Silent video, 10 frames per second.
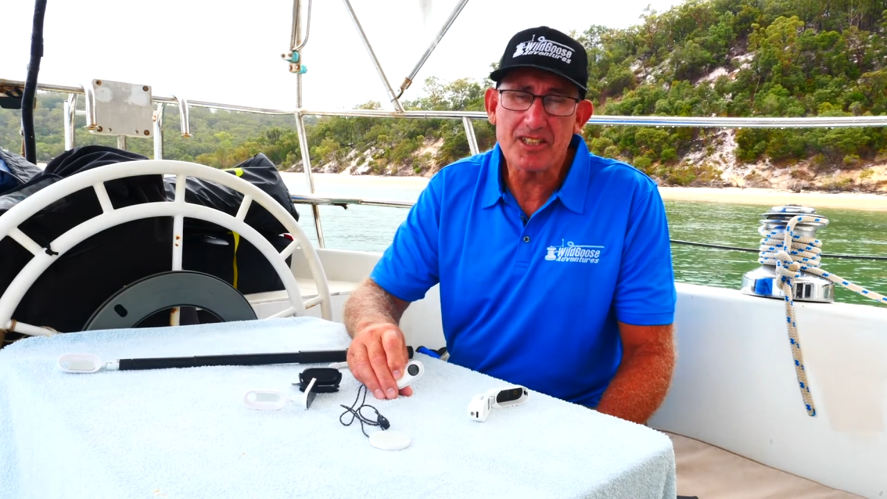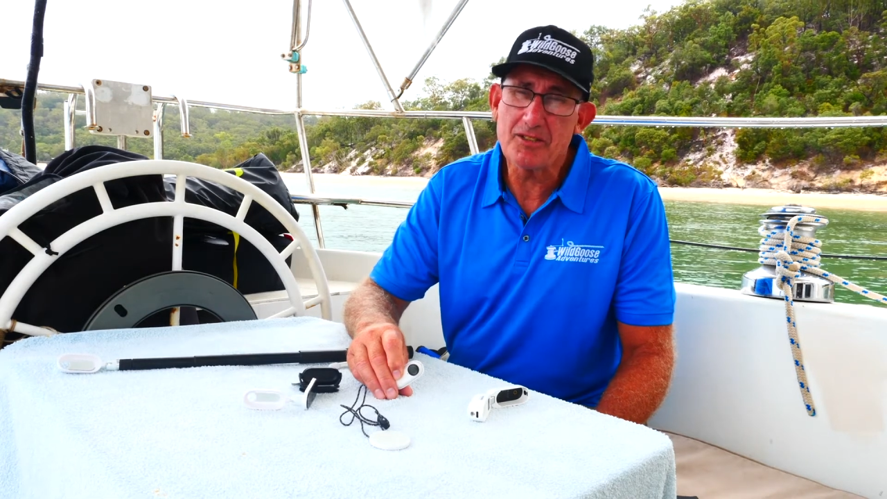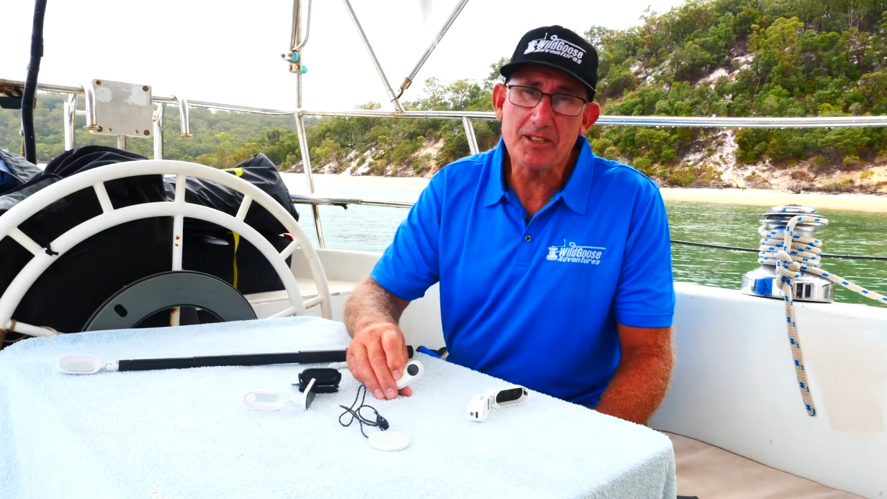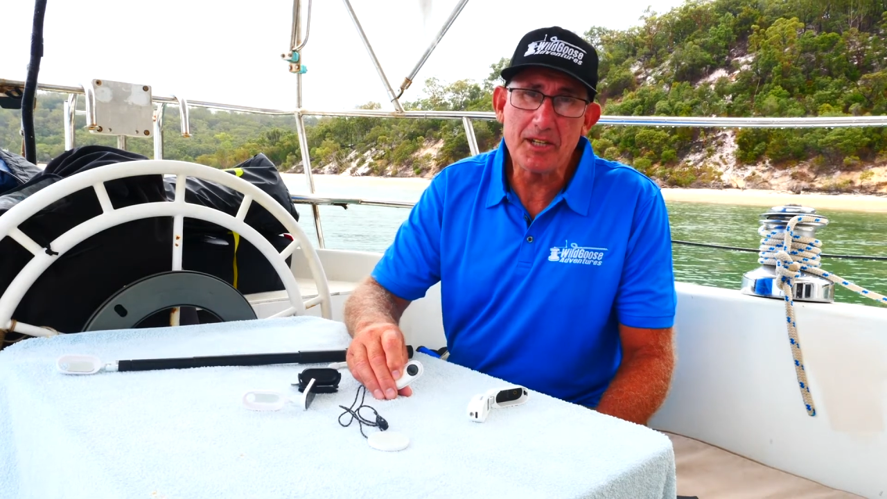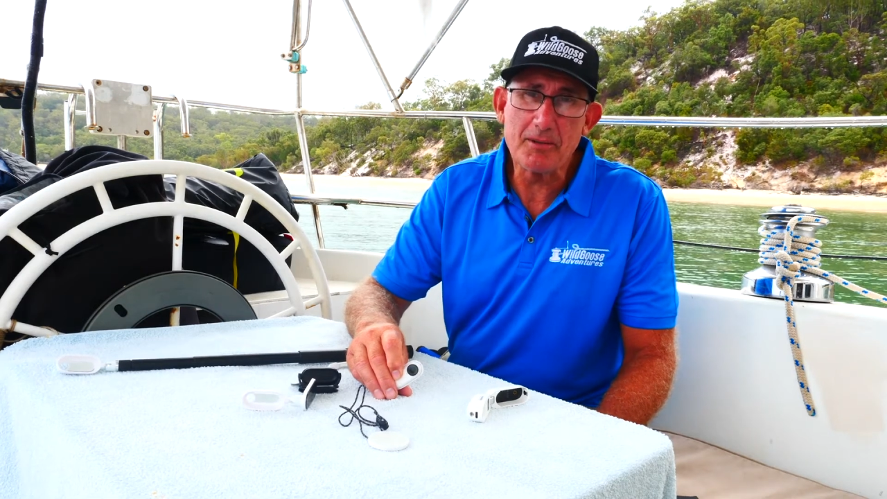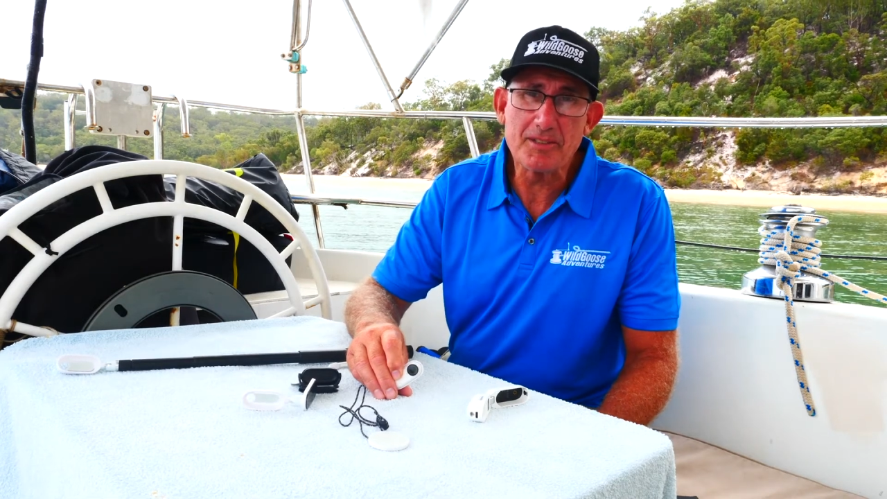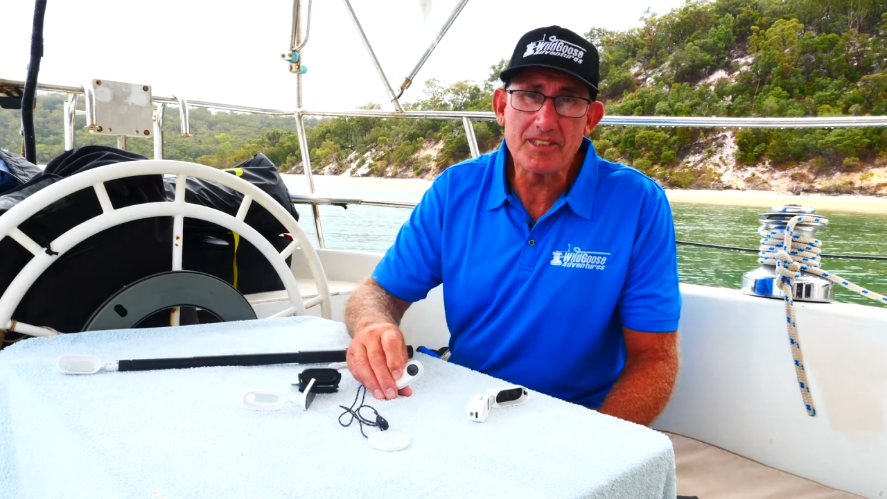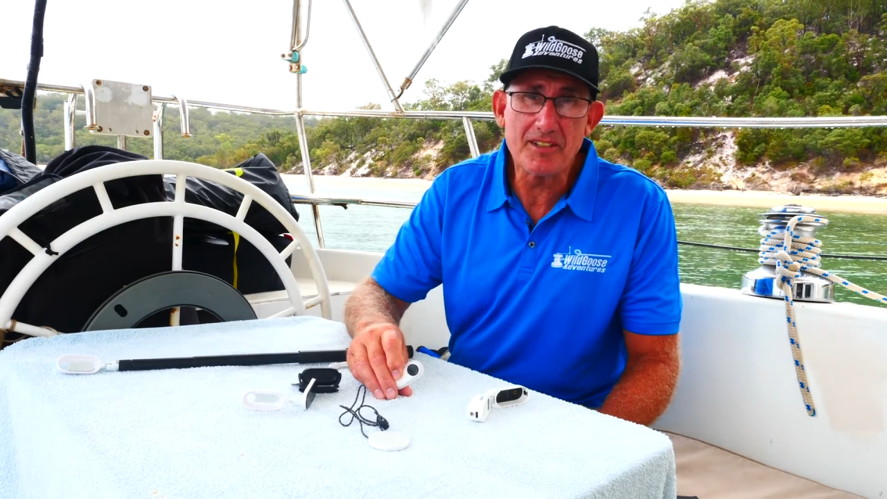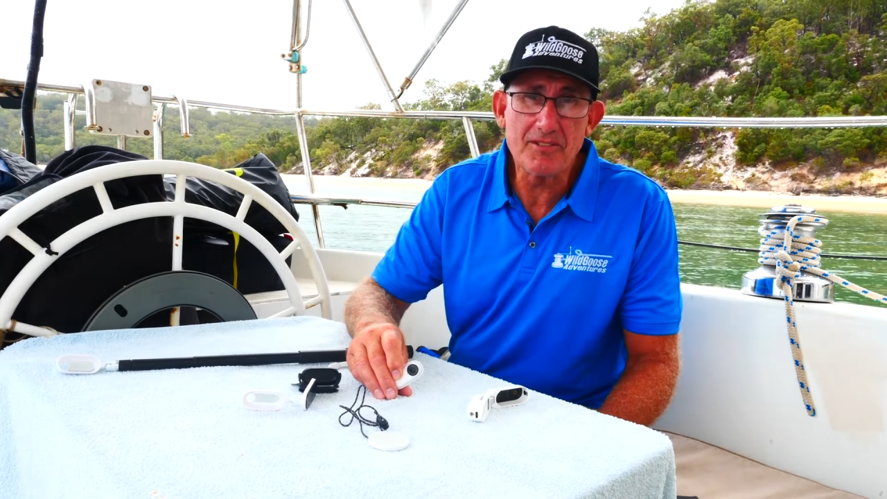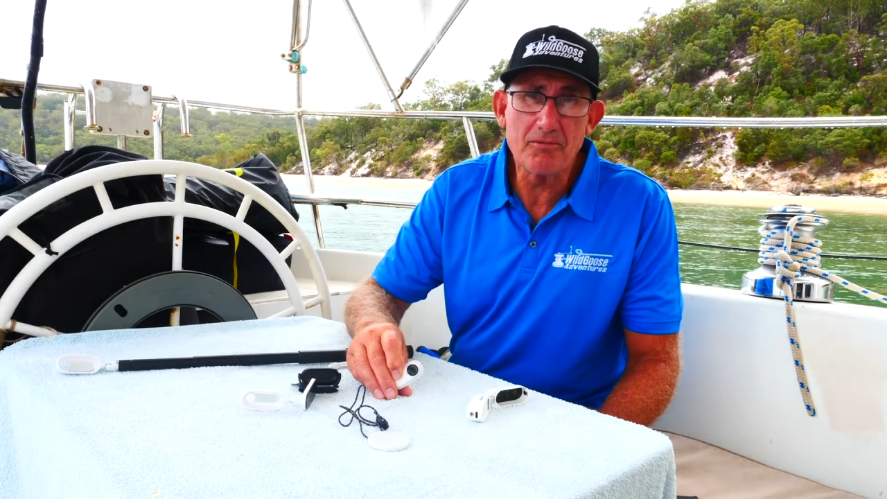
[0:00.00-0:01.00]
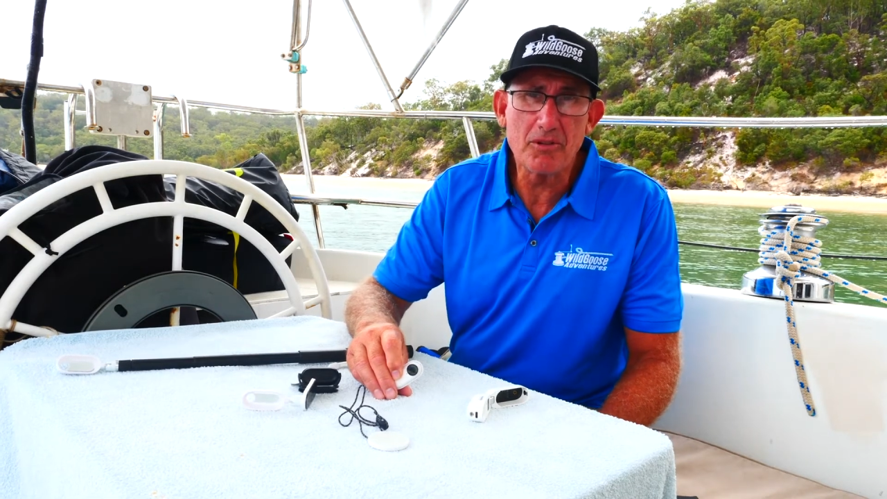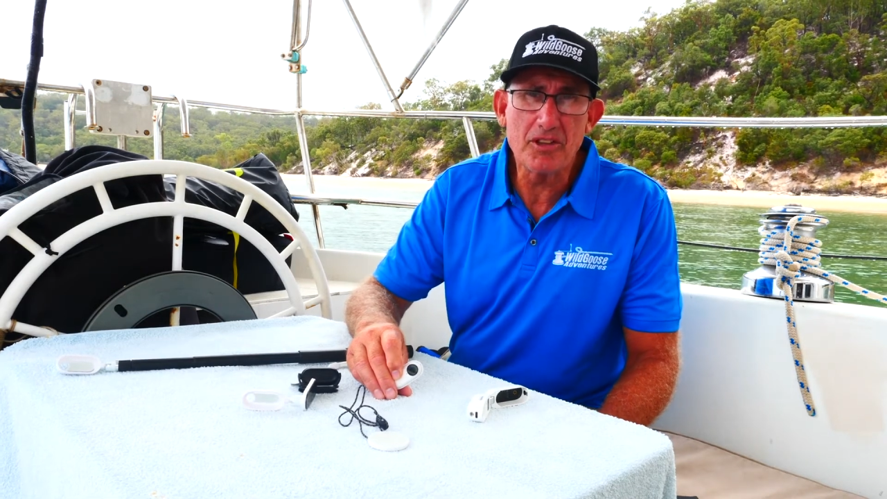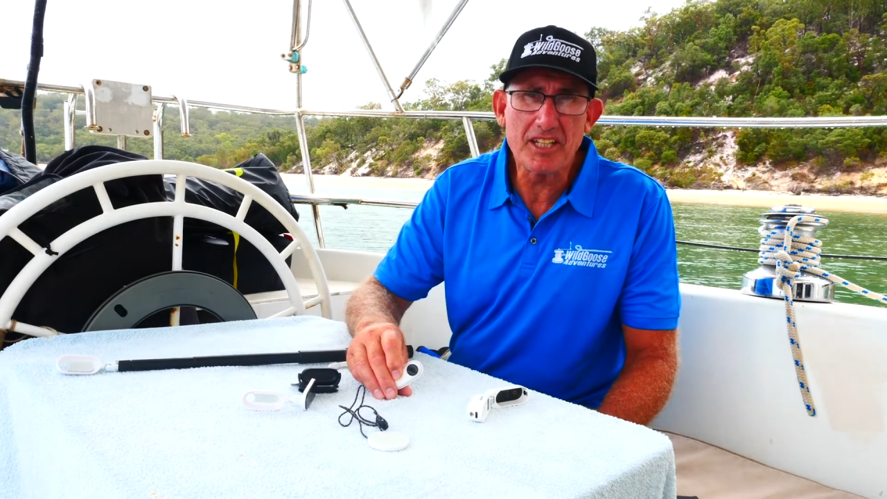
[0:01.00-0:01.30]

I couldn't help myself with